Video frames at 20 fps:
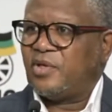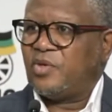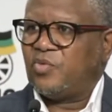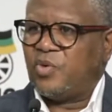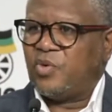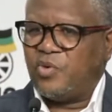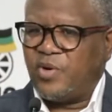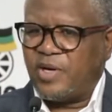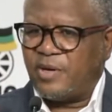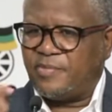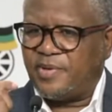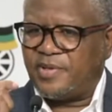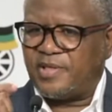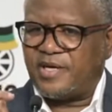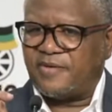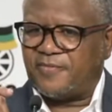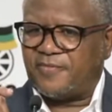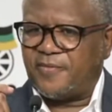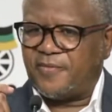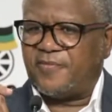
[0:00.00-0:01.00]
we will be
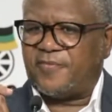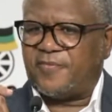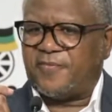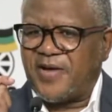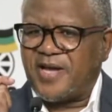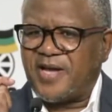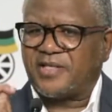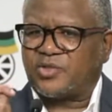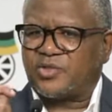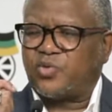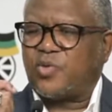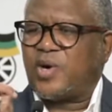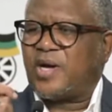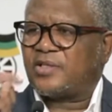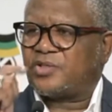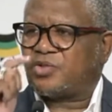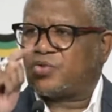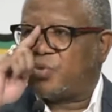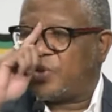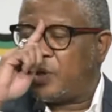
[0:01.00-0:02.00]
the first
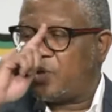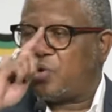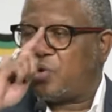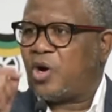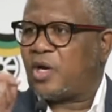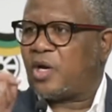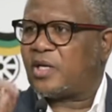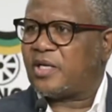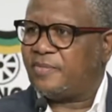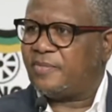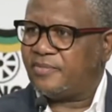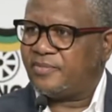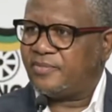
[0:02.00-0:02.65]
ones to recall them.